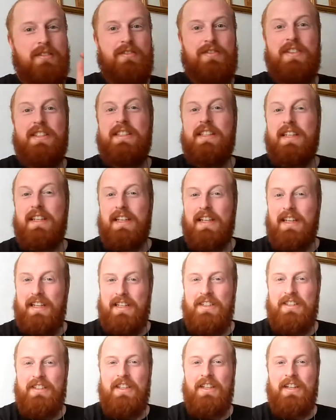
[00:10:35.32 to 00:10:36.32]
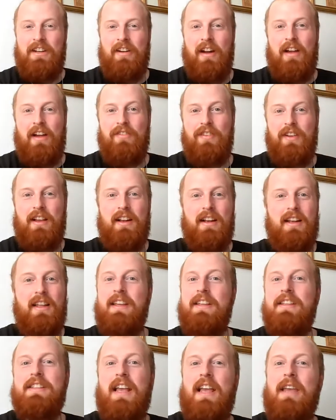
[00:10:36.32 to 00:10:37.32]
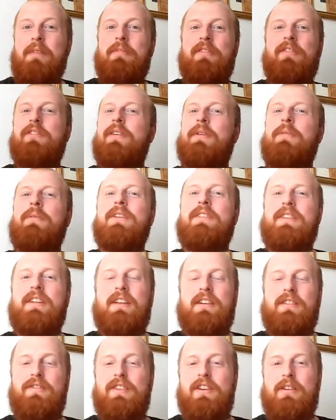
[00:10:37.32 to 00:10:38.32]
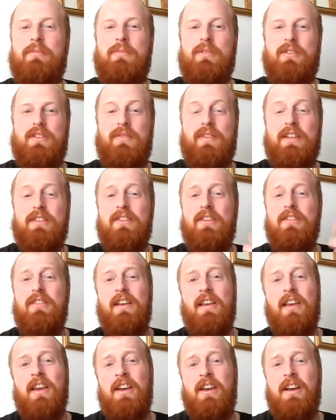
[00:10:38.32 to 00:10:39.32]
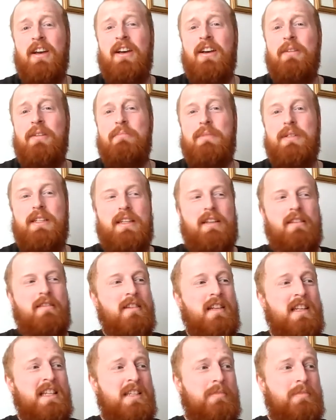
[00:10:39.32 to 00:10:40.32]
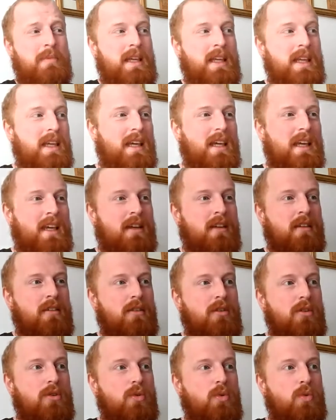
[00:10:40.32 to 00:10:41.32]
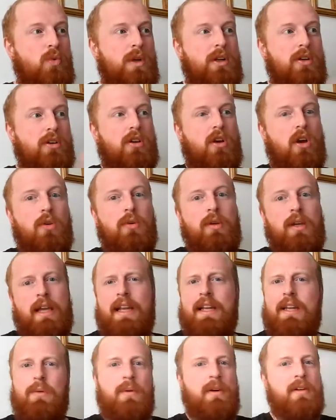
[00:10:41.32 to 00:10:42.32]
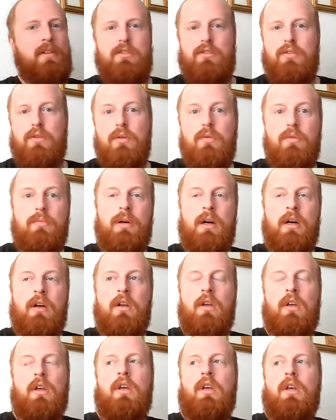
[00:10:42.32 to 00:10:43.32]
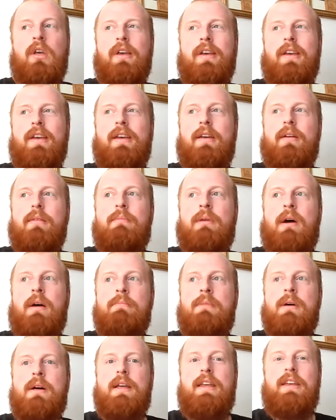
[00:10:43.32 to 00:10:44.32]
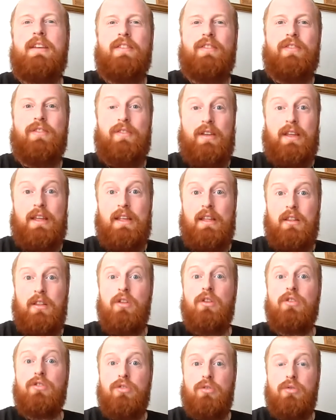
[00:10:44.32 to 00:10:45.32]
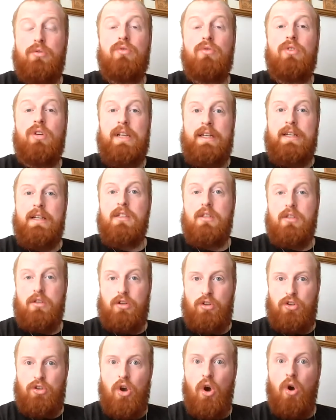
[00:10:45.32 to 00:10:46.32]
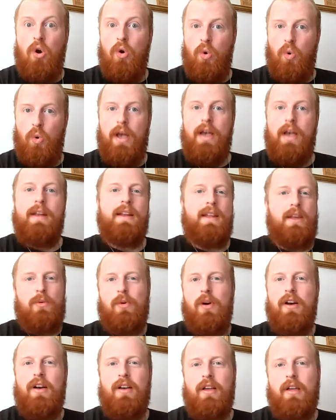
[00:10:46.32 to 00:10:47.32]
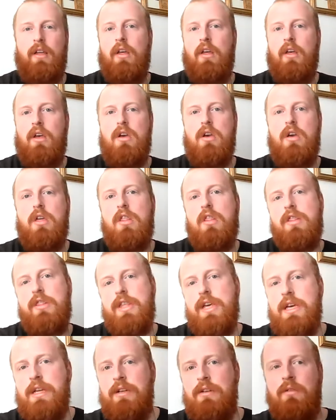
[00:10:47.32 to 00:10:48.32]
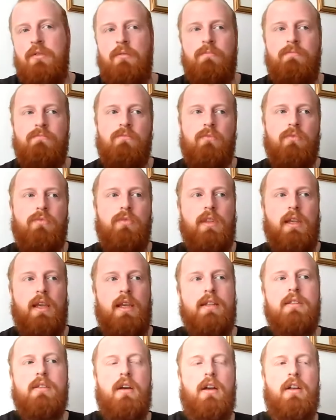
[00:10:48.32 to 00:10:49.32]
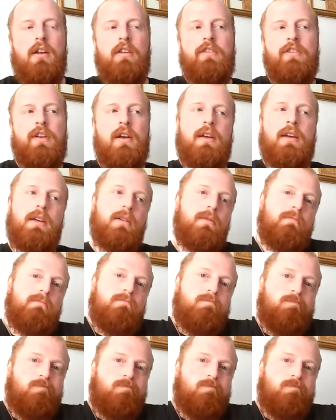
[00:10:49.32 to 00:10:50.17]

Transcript: physically, geographically. Same if we're watching a film or something. So like, materially speaking, we're not going anywhere at all. But if the story doesn't go anywhere, then it's kind of like,